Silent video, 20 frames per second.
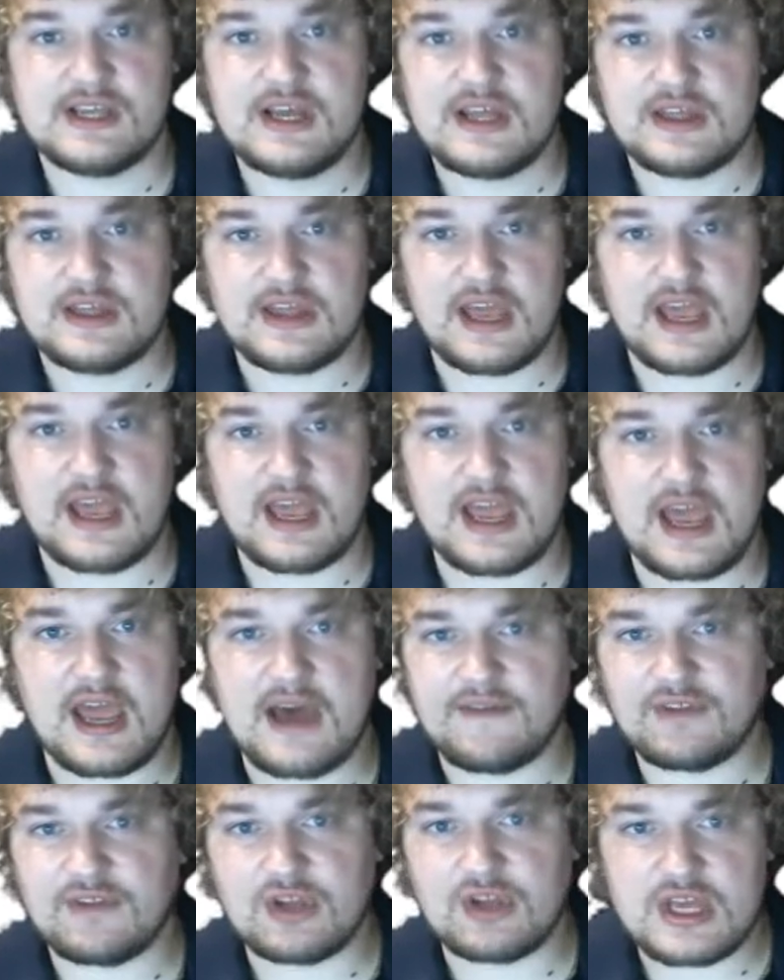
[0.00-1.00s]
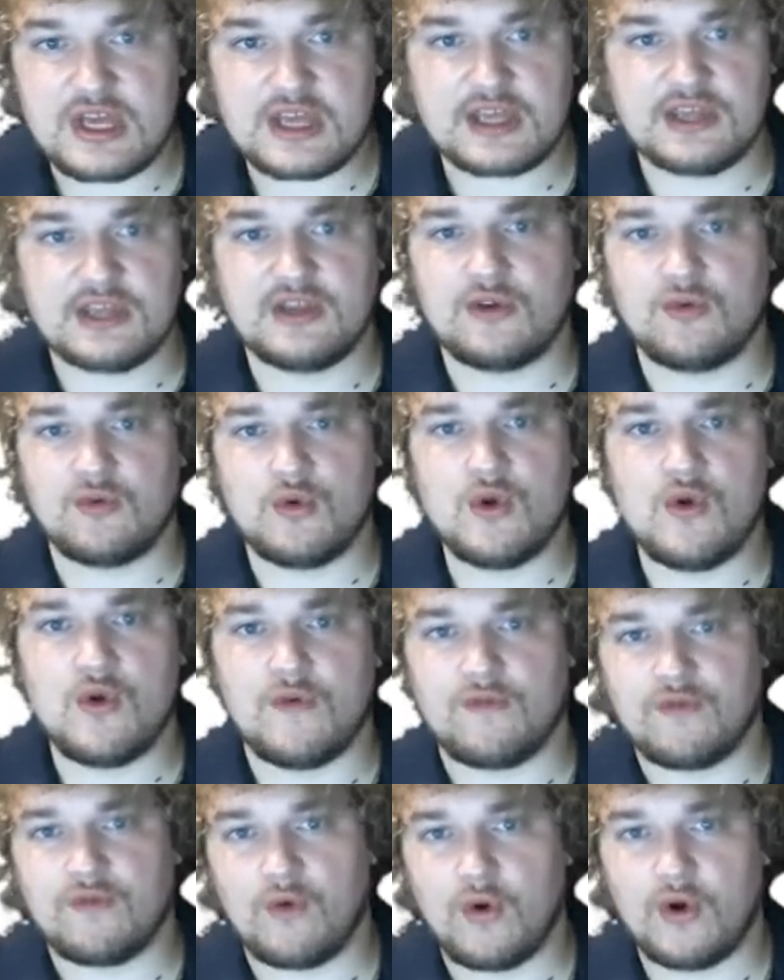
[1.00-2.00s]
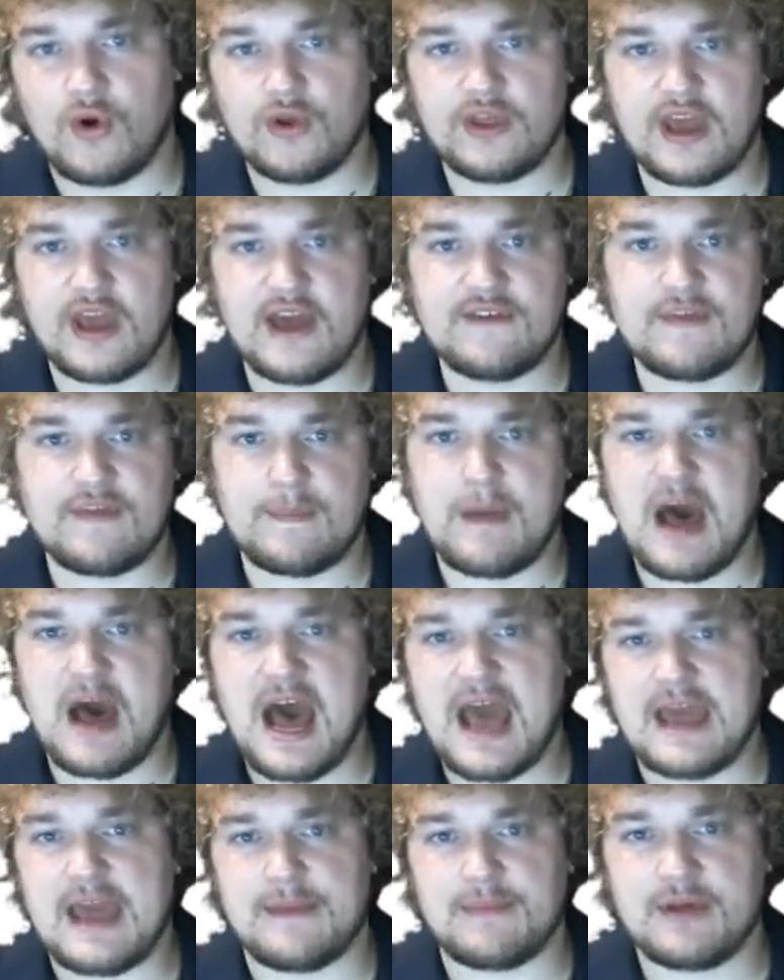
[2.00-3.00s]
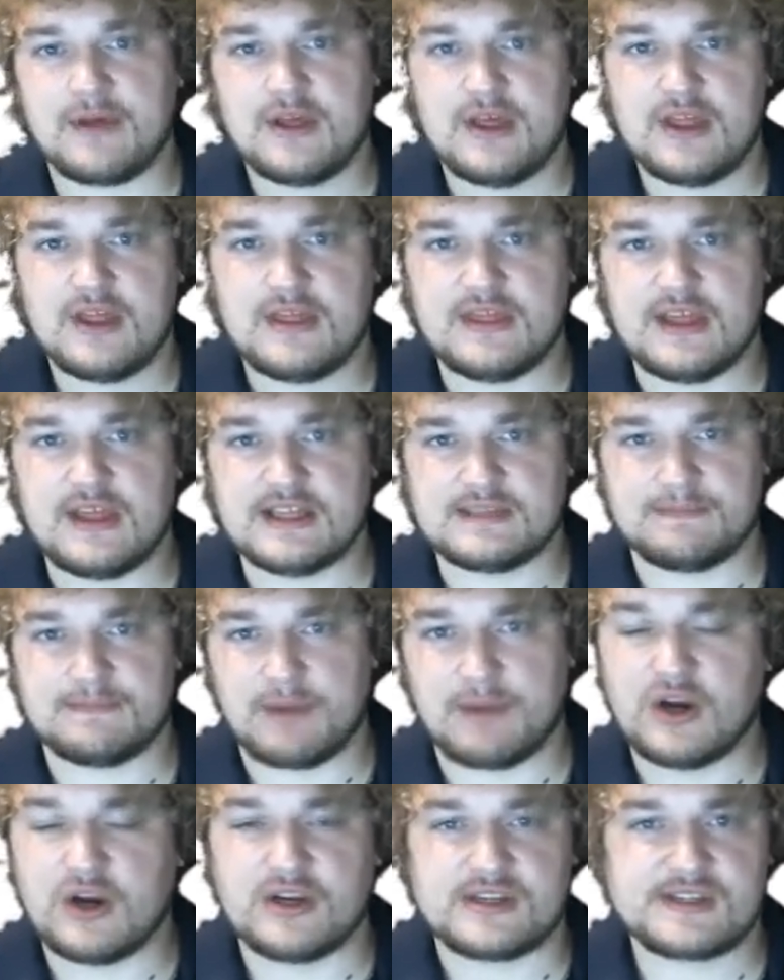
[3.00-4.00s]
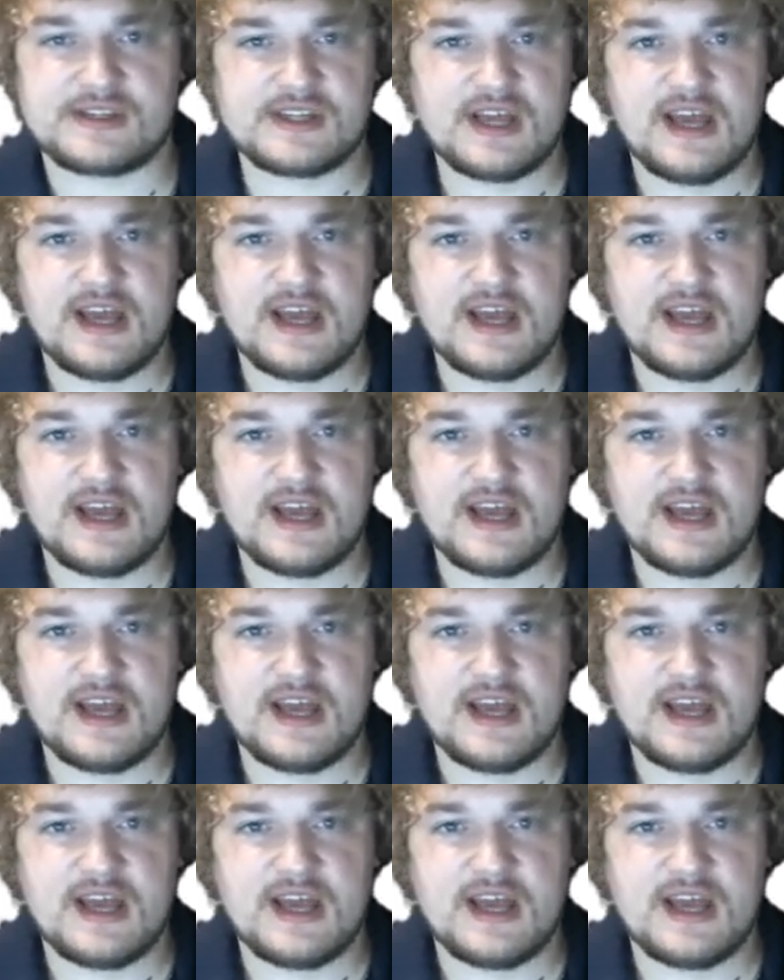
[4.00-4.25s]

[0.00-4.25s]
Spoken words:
They have a leak in their roof or they have a pipe that's burst.